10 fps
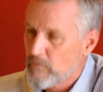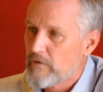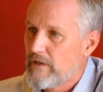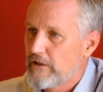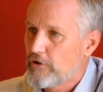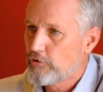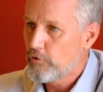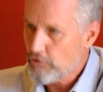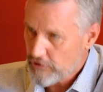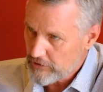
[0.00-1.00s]
that the
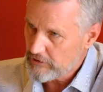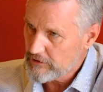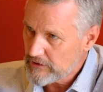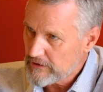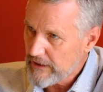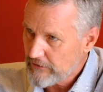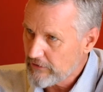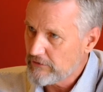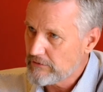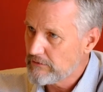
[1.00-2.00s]
torsion on the
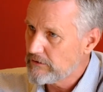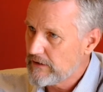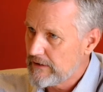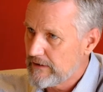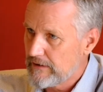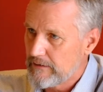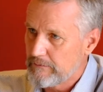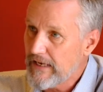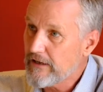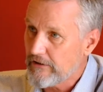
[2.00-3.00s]
actual
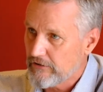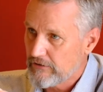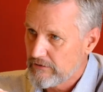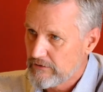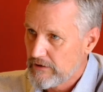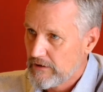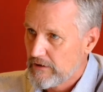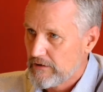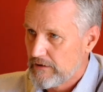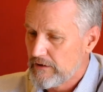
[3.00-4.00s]
tankers
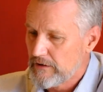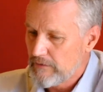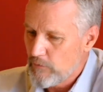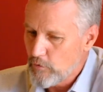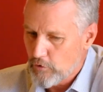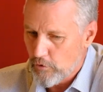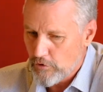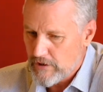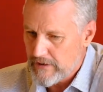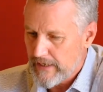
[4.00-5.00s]
would
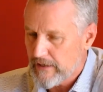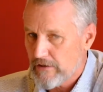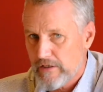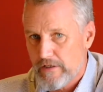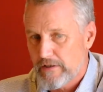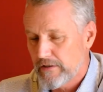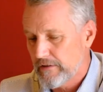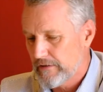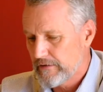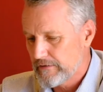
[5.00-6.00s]
cause the tankers and
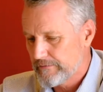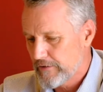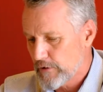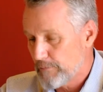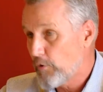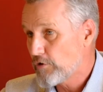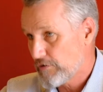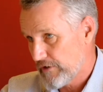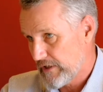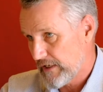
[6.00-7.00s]
the supports
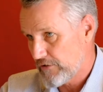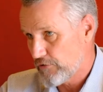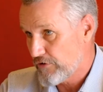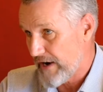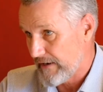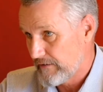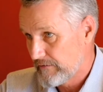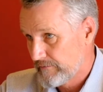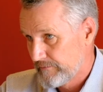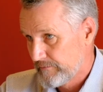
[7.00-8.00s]
of the tankers to crack.
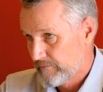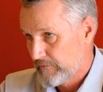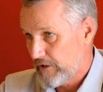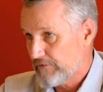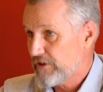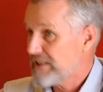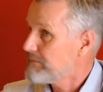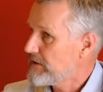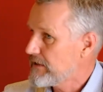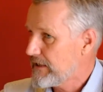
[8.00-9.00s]
So after 6
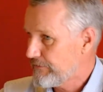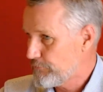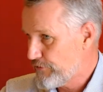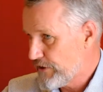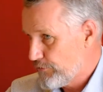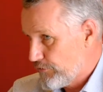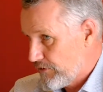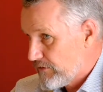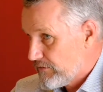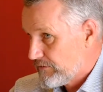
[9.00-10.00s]
months, they'd have to
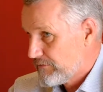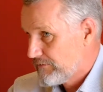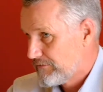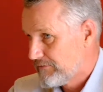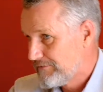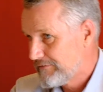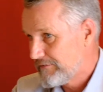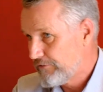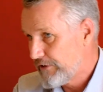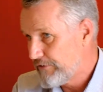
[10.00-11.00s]

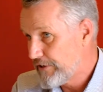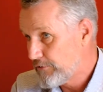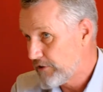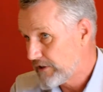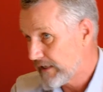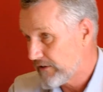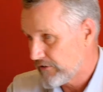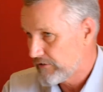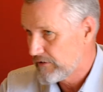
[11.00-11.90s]
redo the tankers.